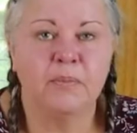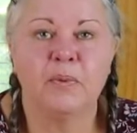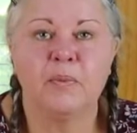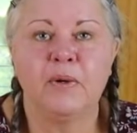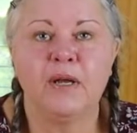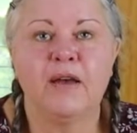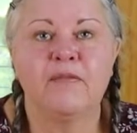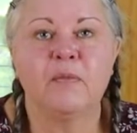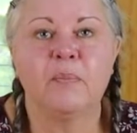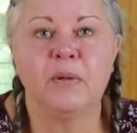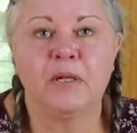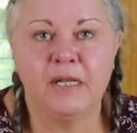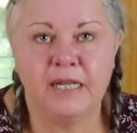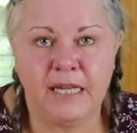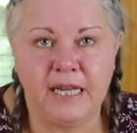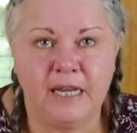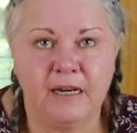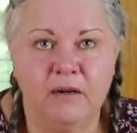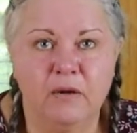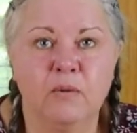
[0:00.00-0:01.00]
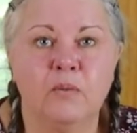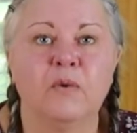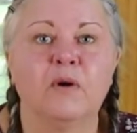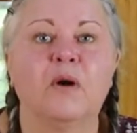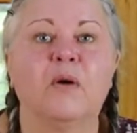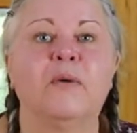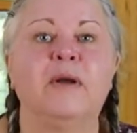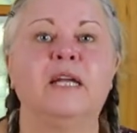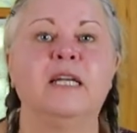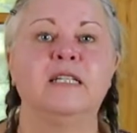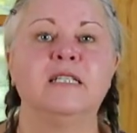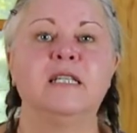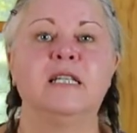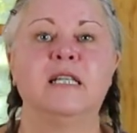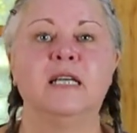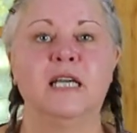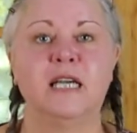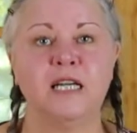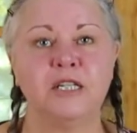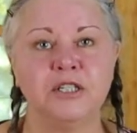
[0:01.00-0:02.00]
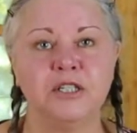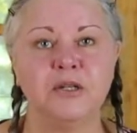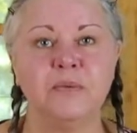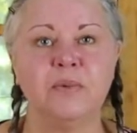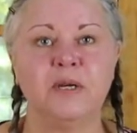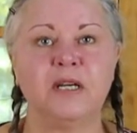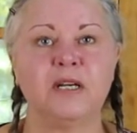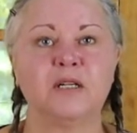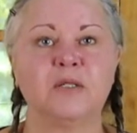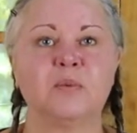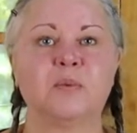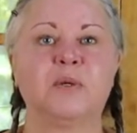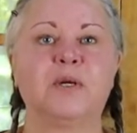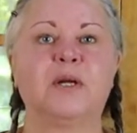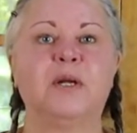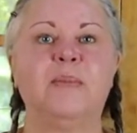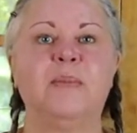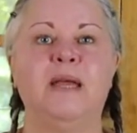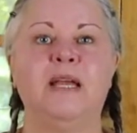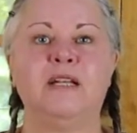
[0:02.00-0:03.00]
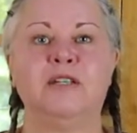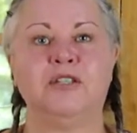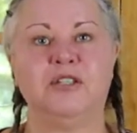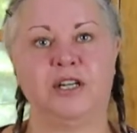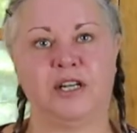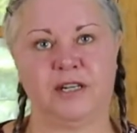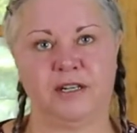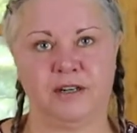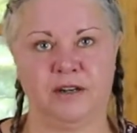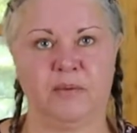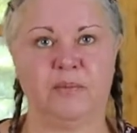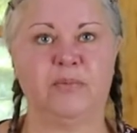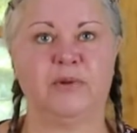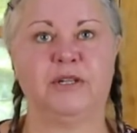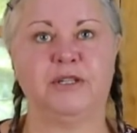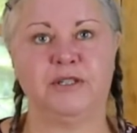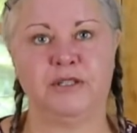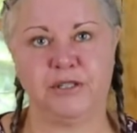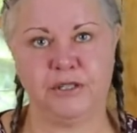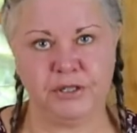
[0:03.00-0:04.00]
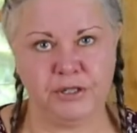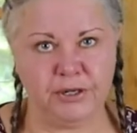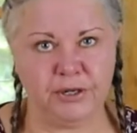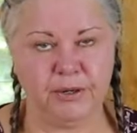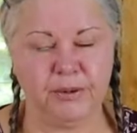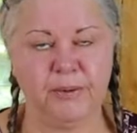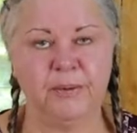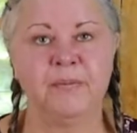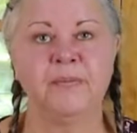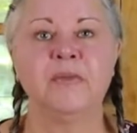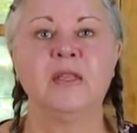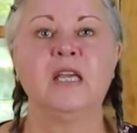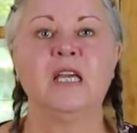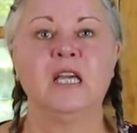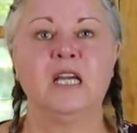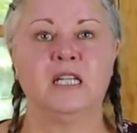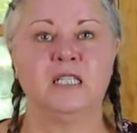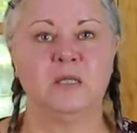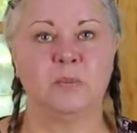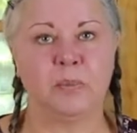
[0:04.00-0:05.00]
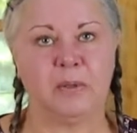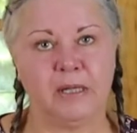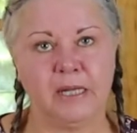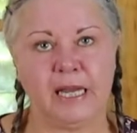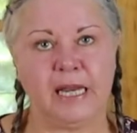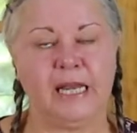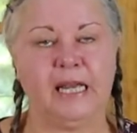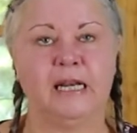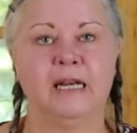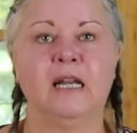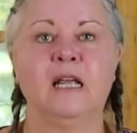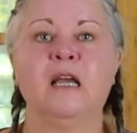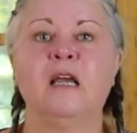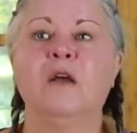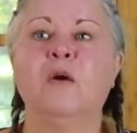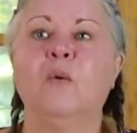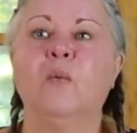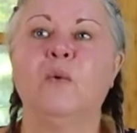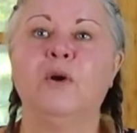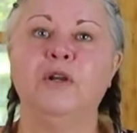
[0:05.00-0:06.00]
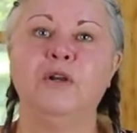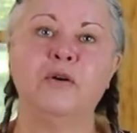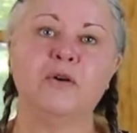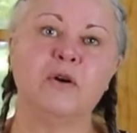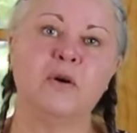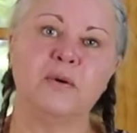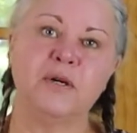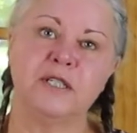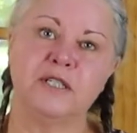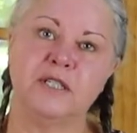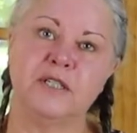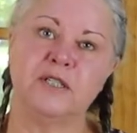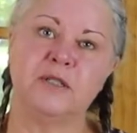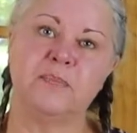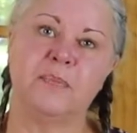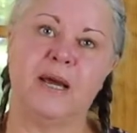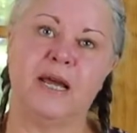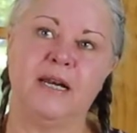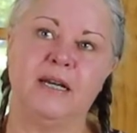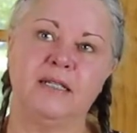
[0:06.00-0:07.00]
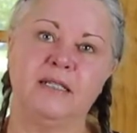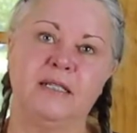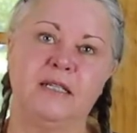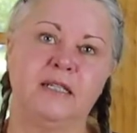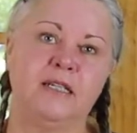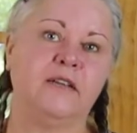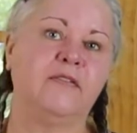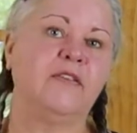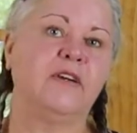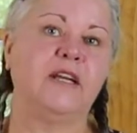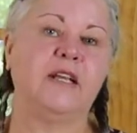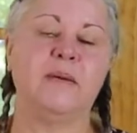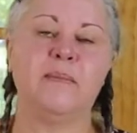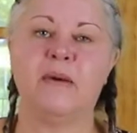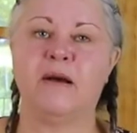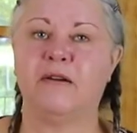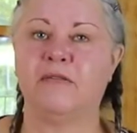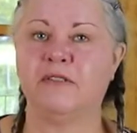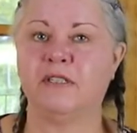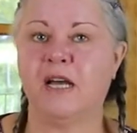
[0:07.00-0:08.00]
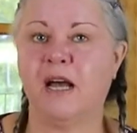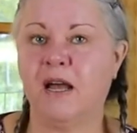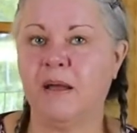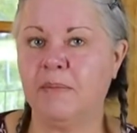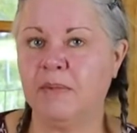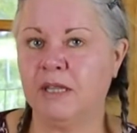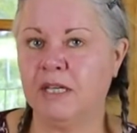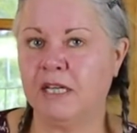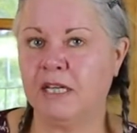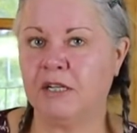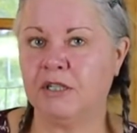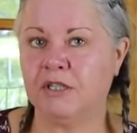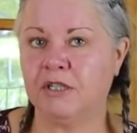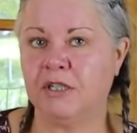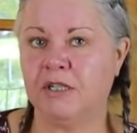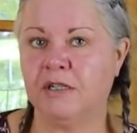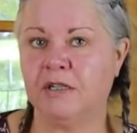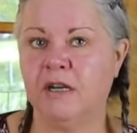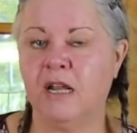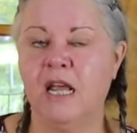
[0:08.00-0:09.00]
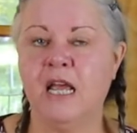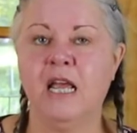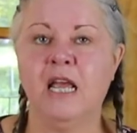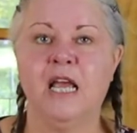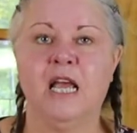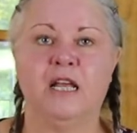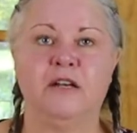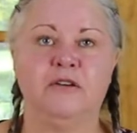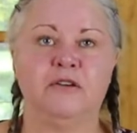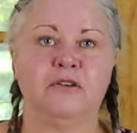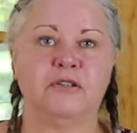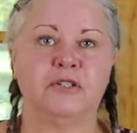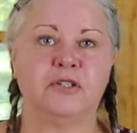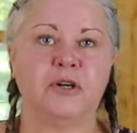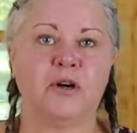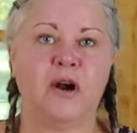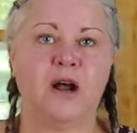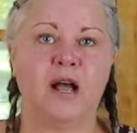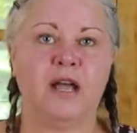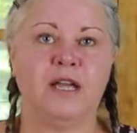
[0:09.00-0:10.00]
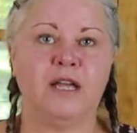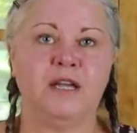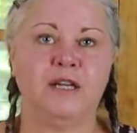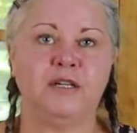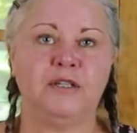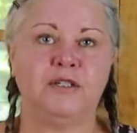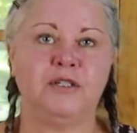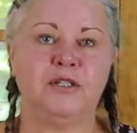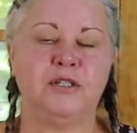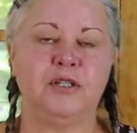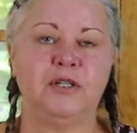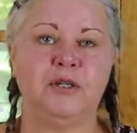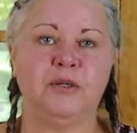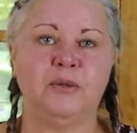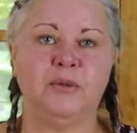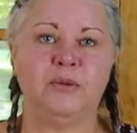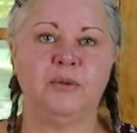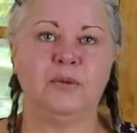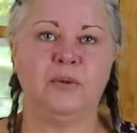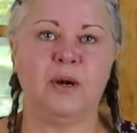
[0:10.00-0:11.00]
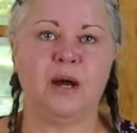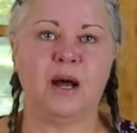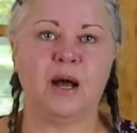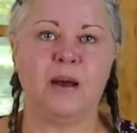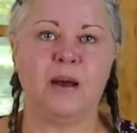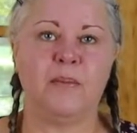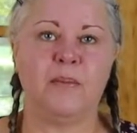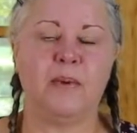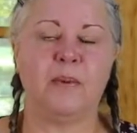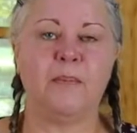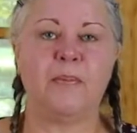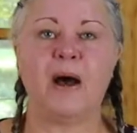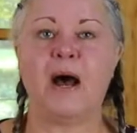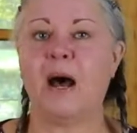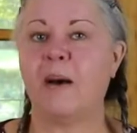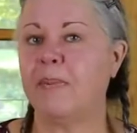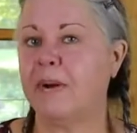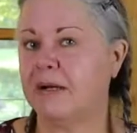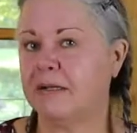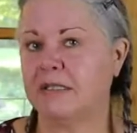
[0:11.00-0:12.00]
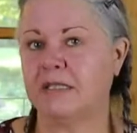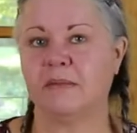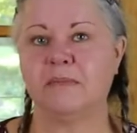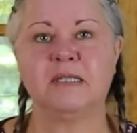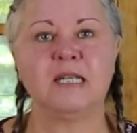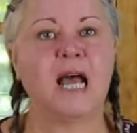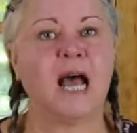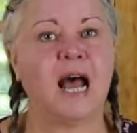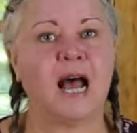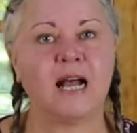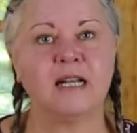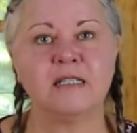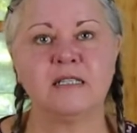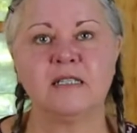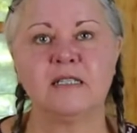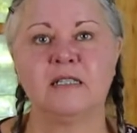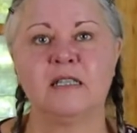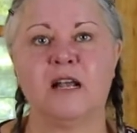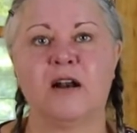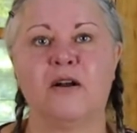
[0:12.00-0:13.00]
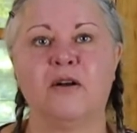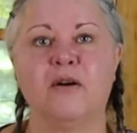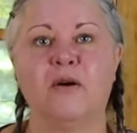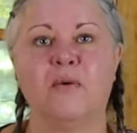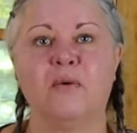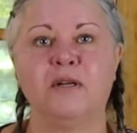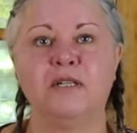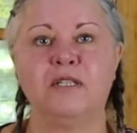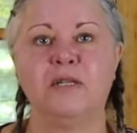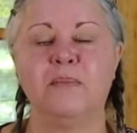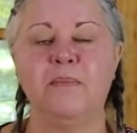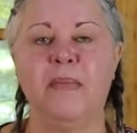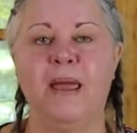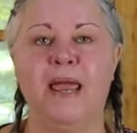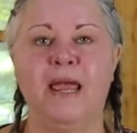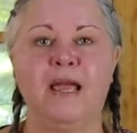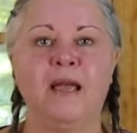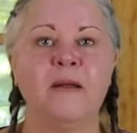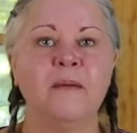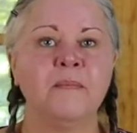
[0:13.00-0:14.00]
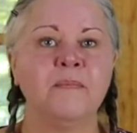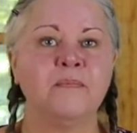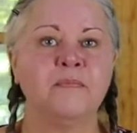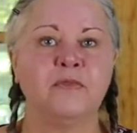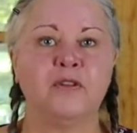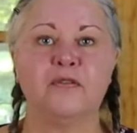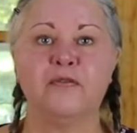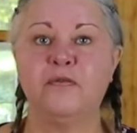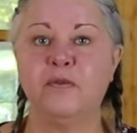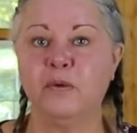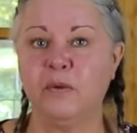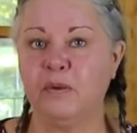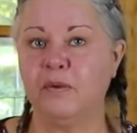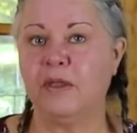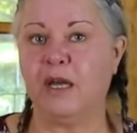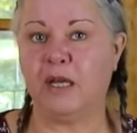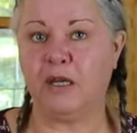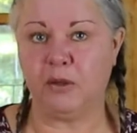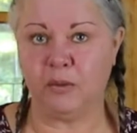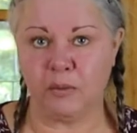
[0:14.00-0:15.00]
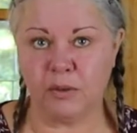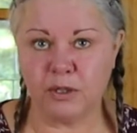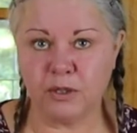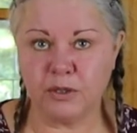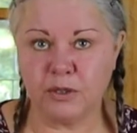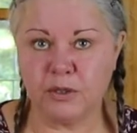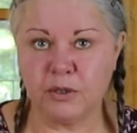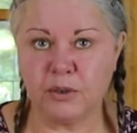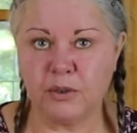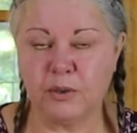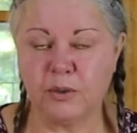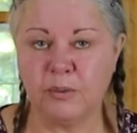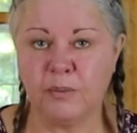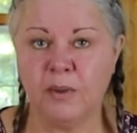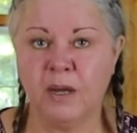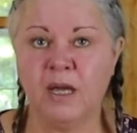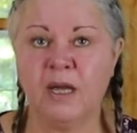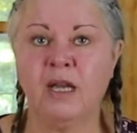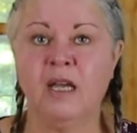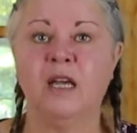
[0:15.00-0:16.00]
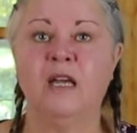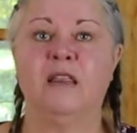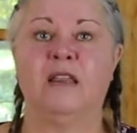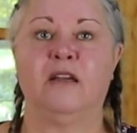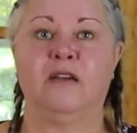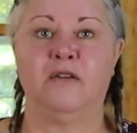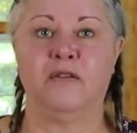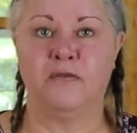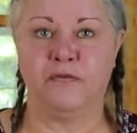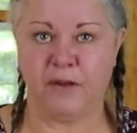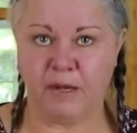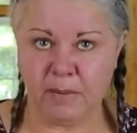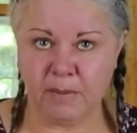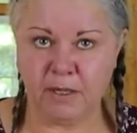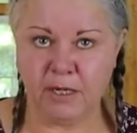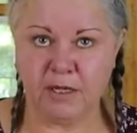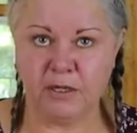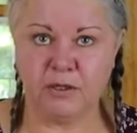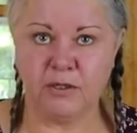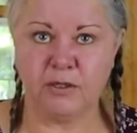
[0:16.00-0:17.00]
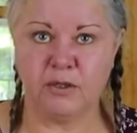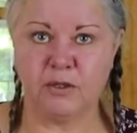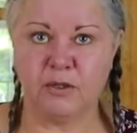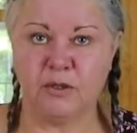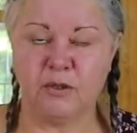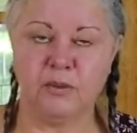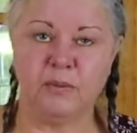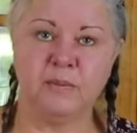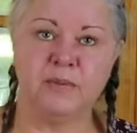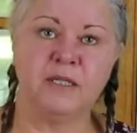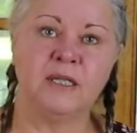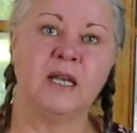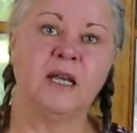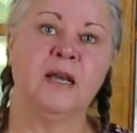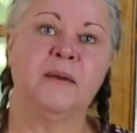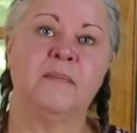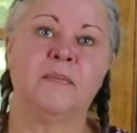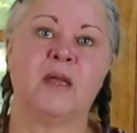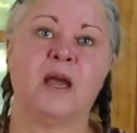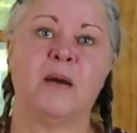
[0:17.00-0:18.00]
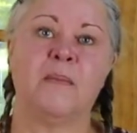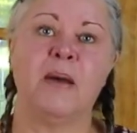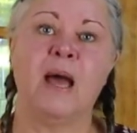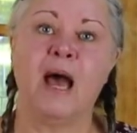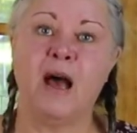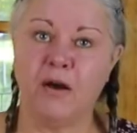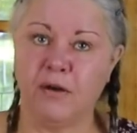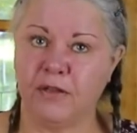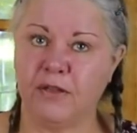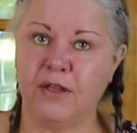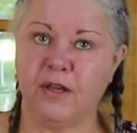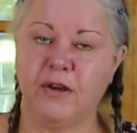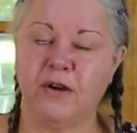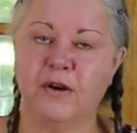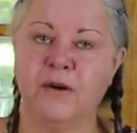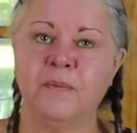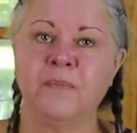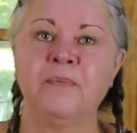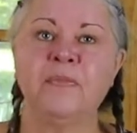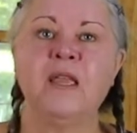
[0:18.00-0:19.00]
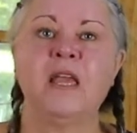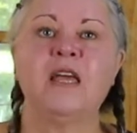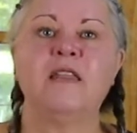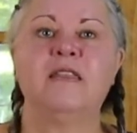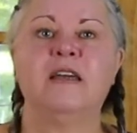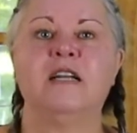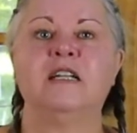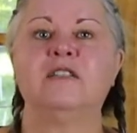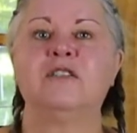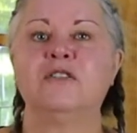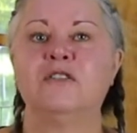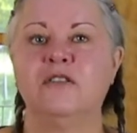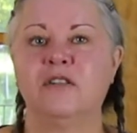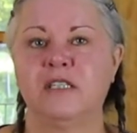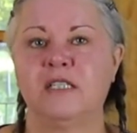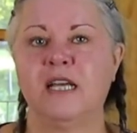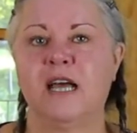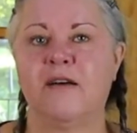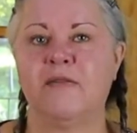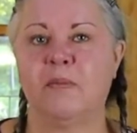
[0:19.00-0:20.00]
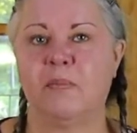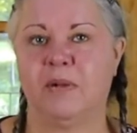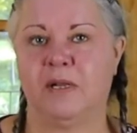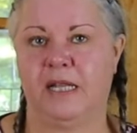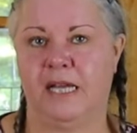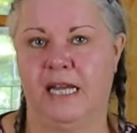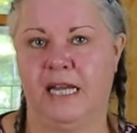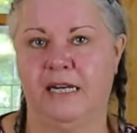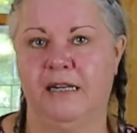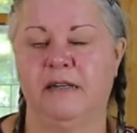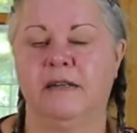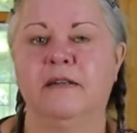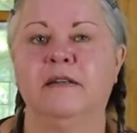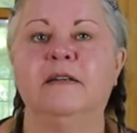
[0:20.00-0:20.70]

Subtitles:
But we have a plan. We're going into the kitchen because we're going to make chicken dumpling stew. It's a plan. When you're going to spend a significant amount of time in the kitchen and you're trying to pop out some tasks that are going to make the food that you consume, that your family consumes, healthier, then it's good to have a plan.